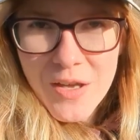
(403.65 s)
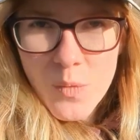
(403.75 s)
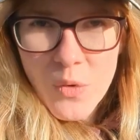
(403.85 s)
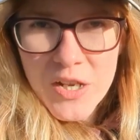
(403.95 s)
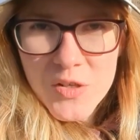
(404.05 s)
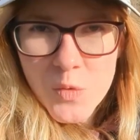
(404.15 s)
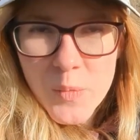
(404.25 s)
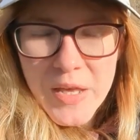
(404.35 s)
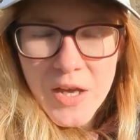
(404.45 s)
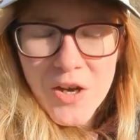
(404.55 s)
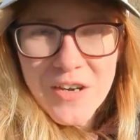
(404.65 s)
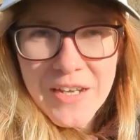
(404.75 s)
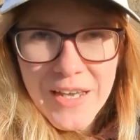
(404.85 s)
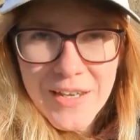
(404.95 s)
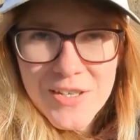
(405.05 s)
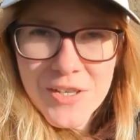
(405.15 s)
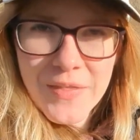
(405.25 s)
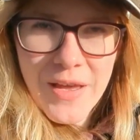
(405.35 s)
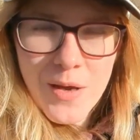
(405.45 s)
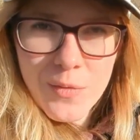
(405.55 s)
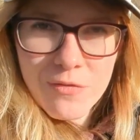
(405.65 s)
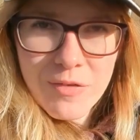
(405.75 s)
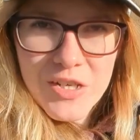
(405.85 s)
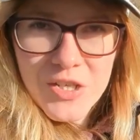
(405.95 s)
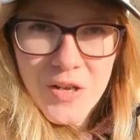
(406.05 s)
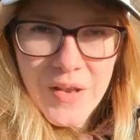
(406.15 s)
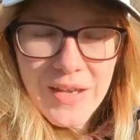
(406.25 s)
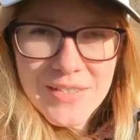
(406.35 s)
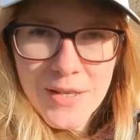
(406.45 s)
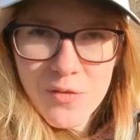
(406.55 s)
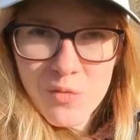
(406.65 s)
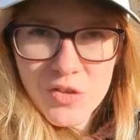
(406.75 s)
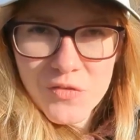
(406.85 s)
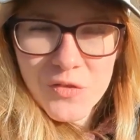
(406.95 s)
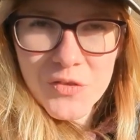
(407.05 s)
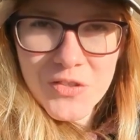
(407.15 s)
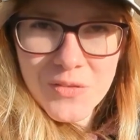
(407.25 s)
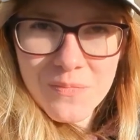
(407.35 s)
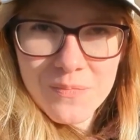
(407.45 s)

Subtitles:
which will be our indication that we've reached our next set of waterfalls.